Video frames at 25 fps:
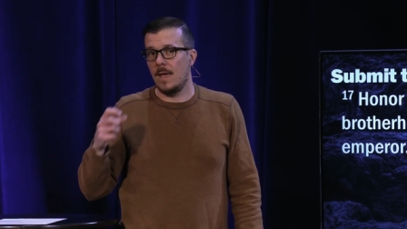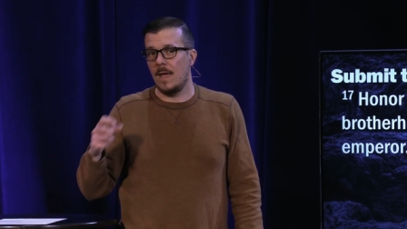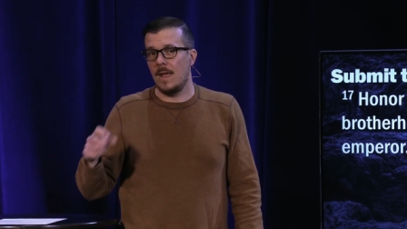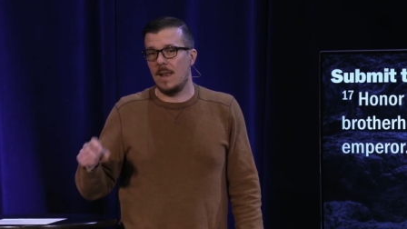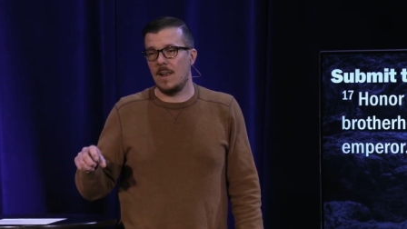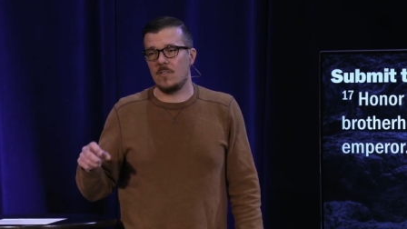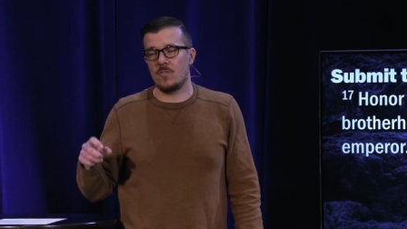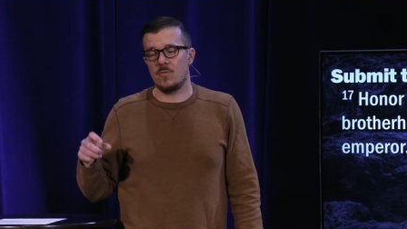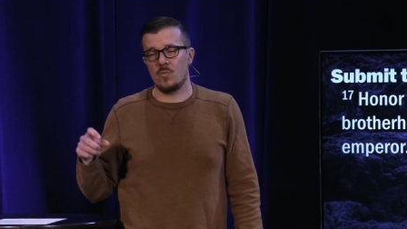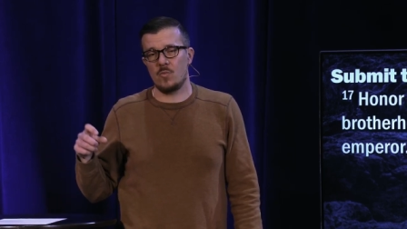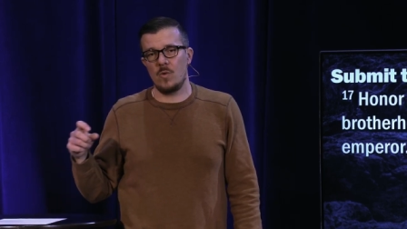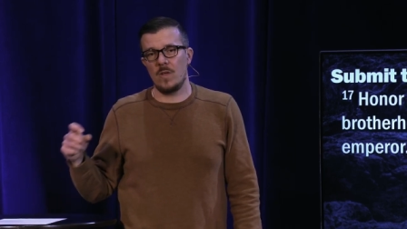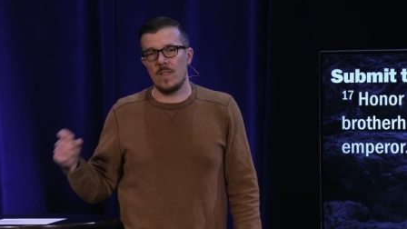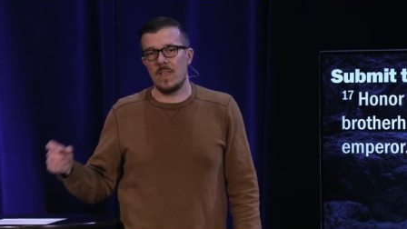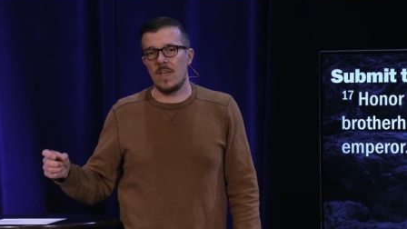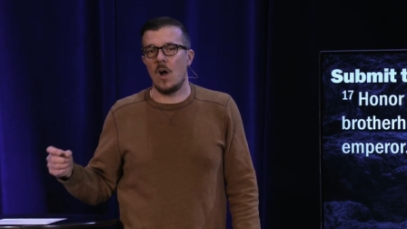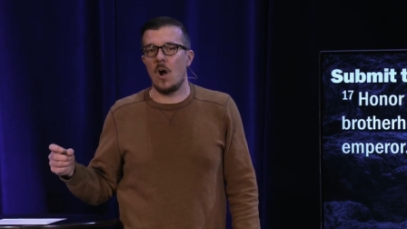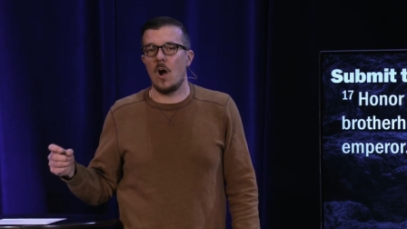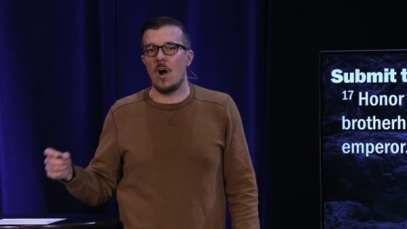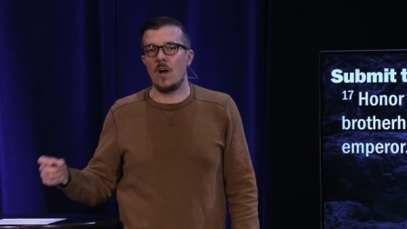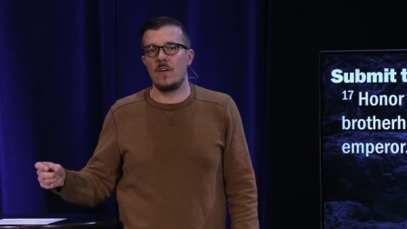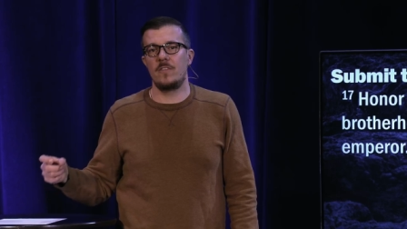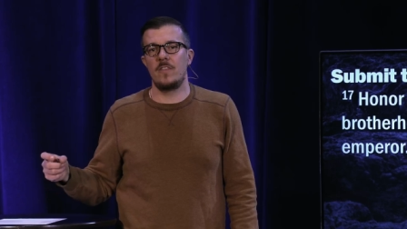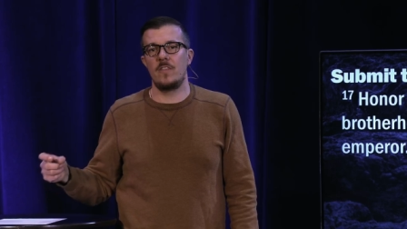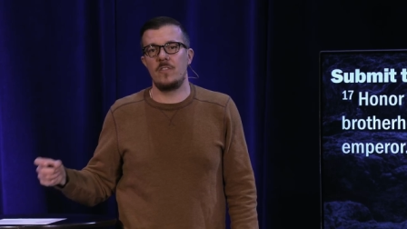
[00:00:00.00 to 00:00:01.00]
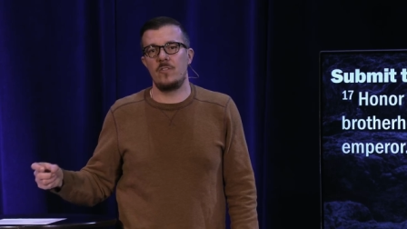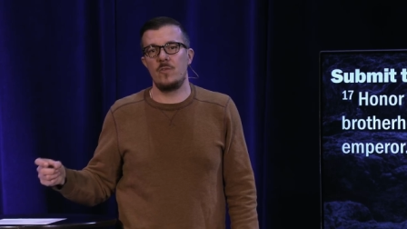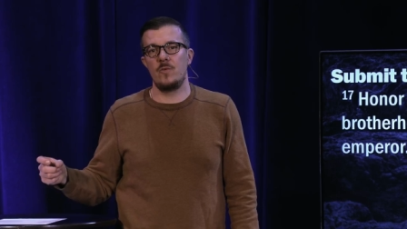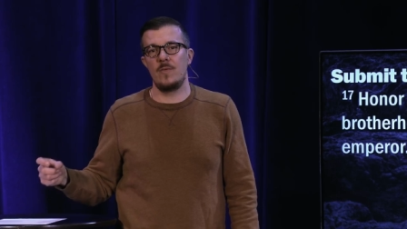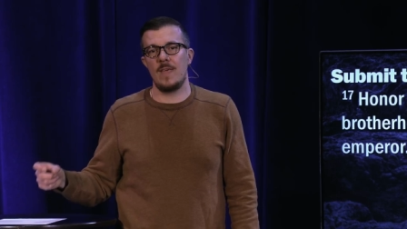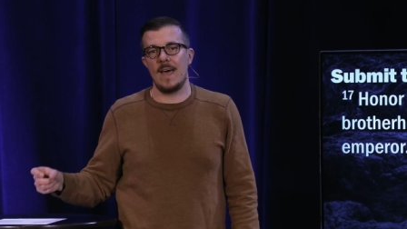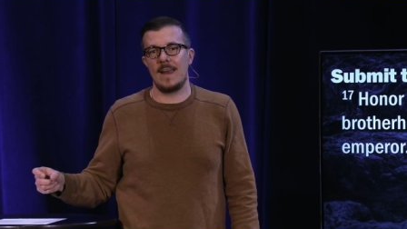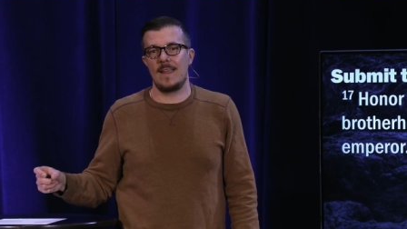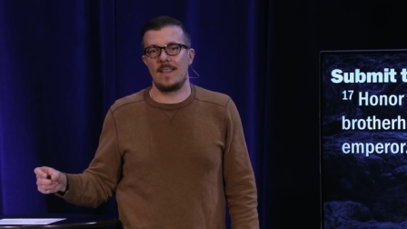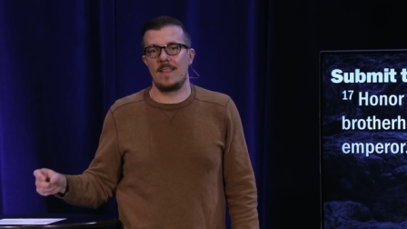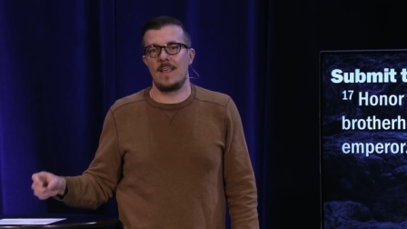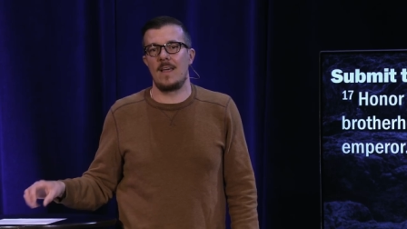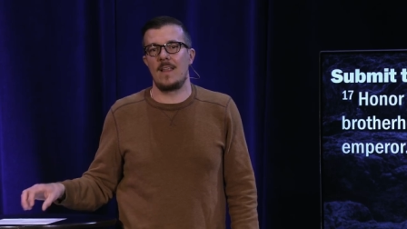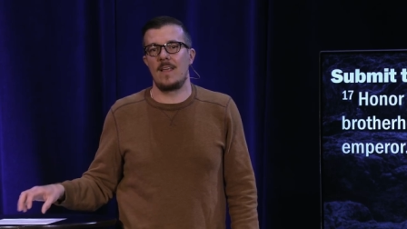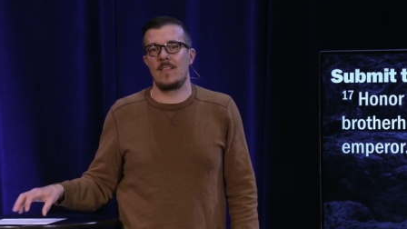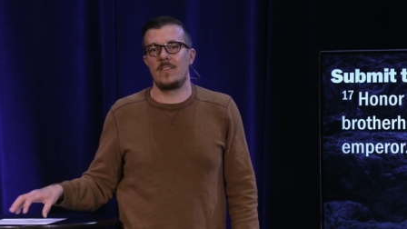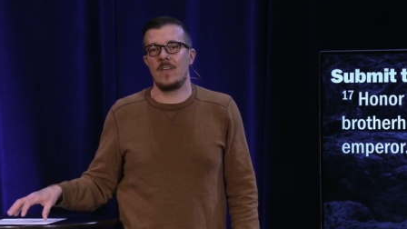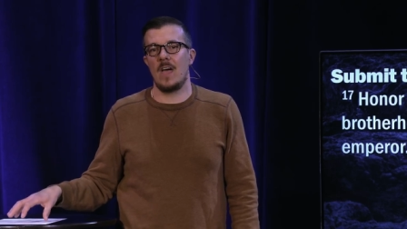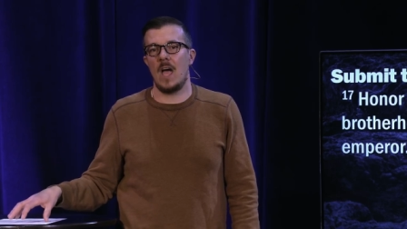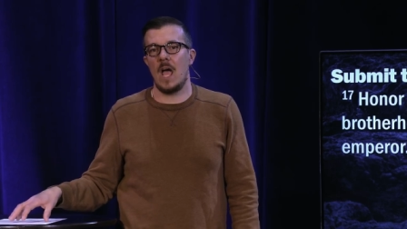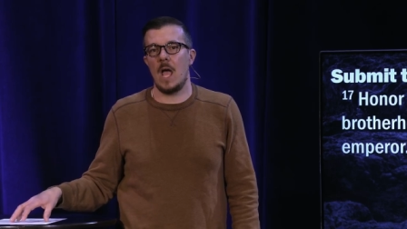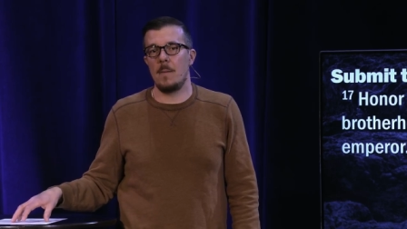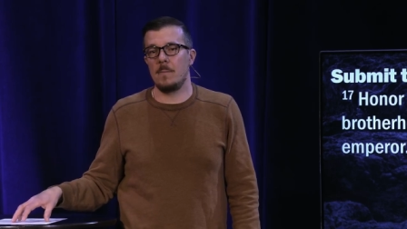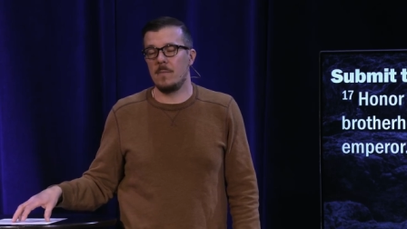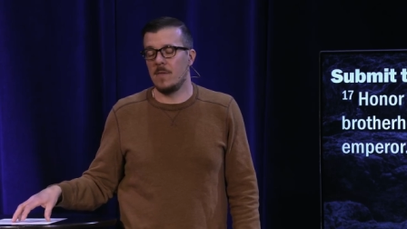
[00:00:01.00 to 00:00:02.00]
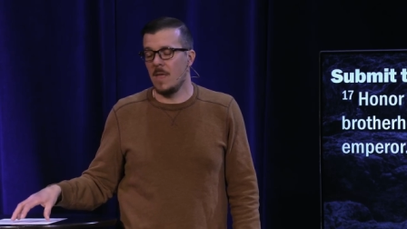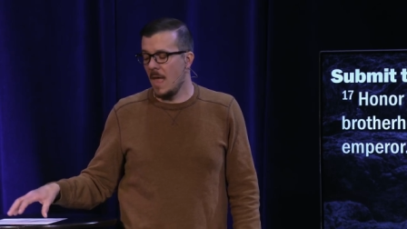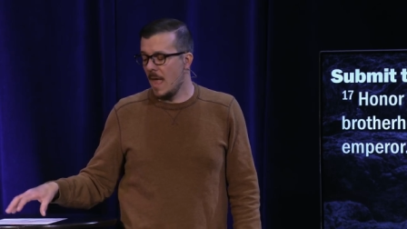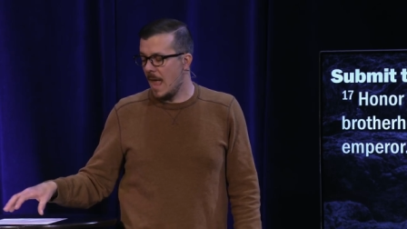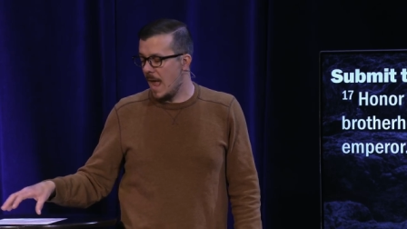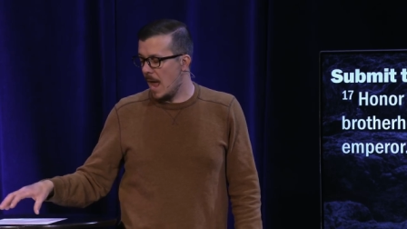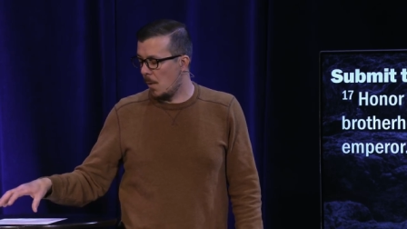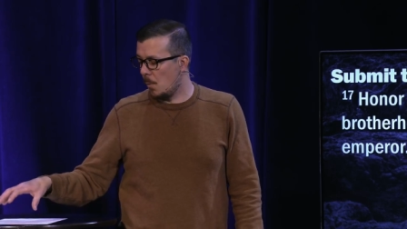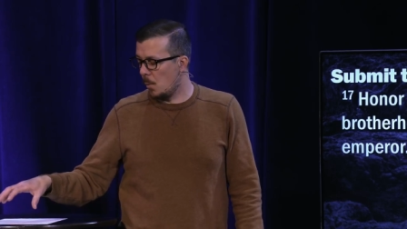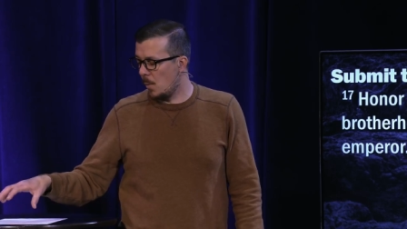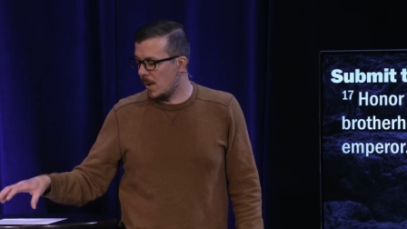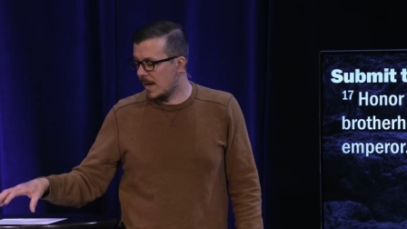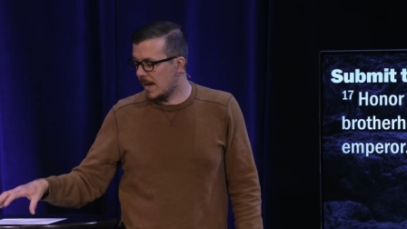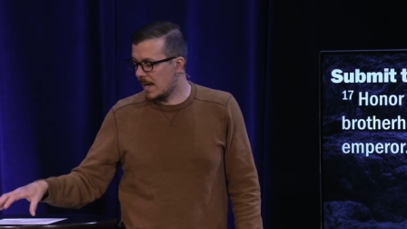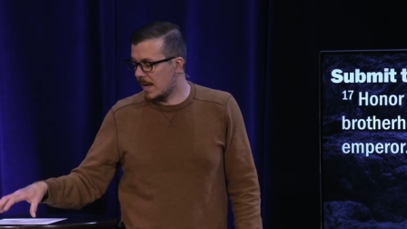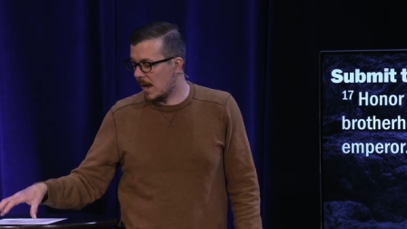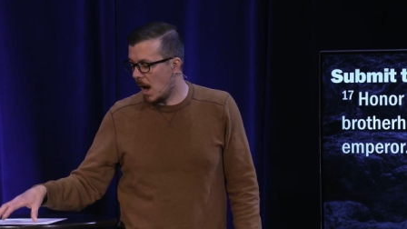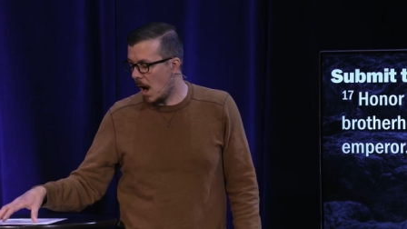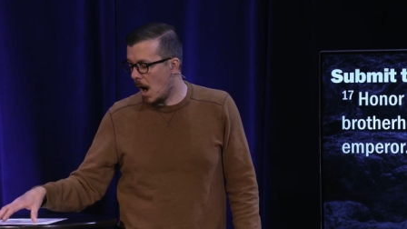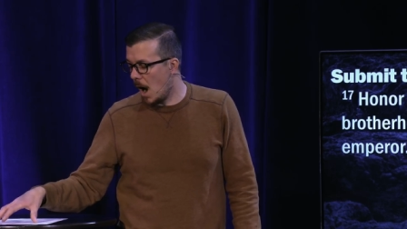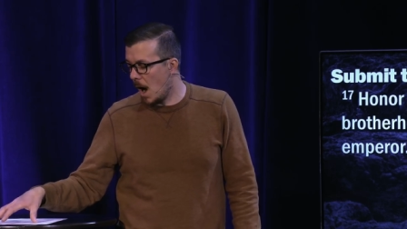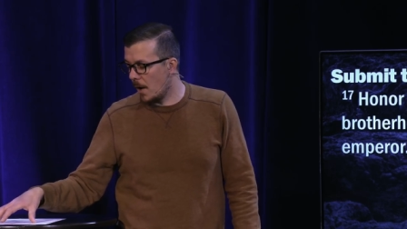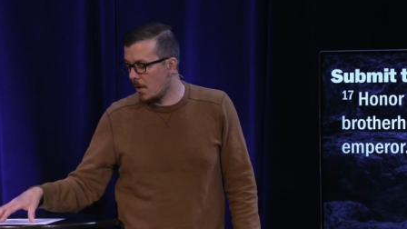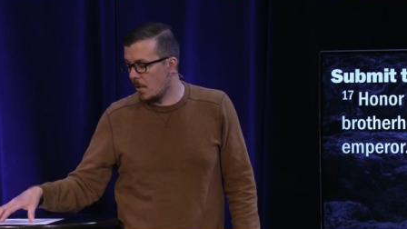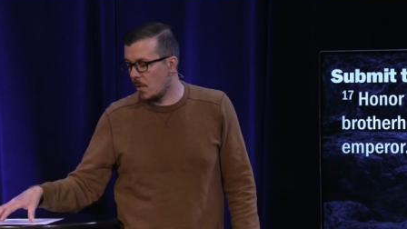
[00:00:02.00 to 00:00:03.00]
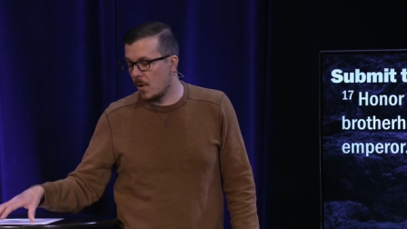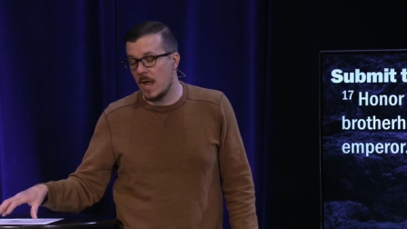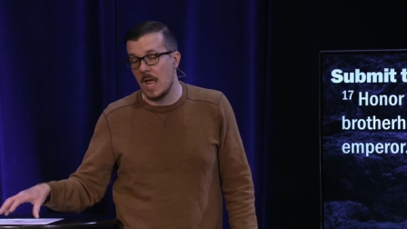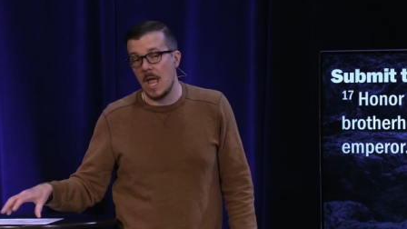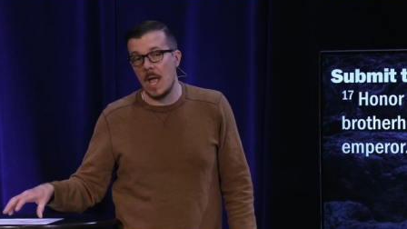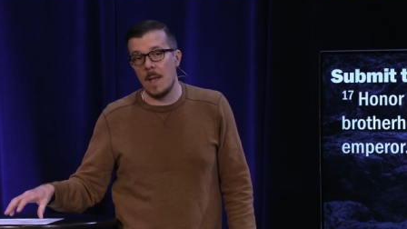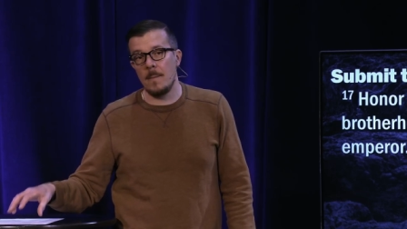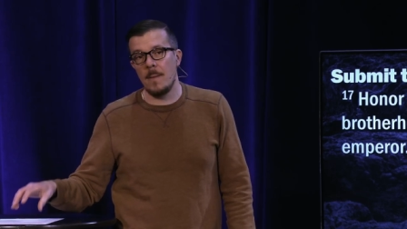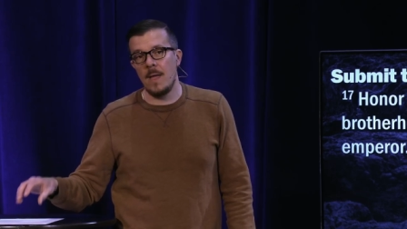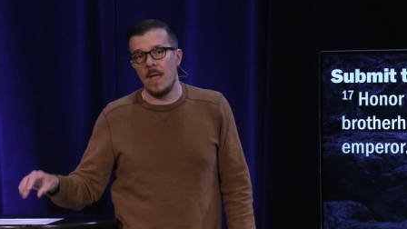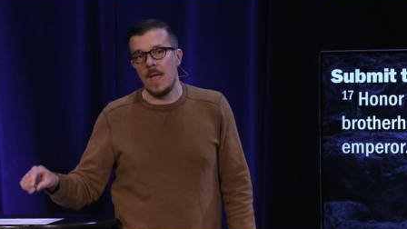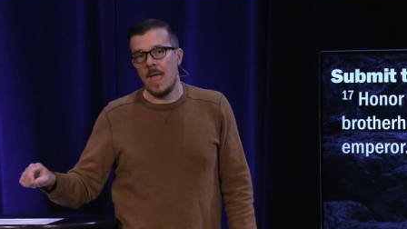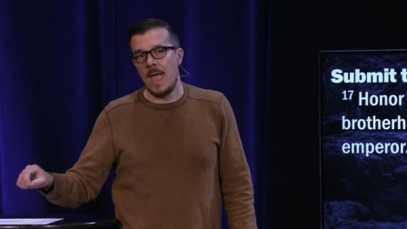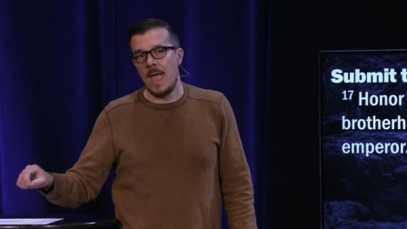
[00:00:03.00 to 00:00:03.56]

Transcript: And it's really hard to do that a lot of time. And we can honor him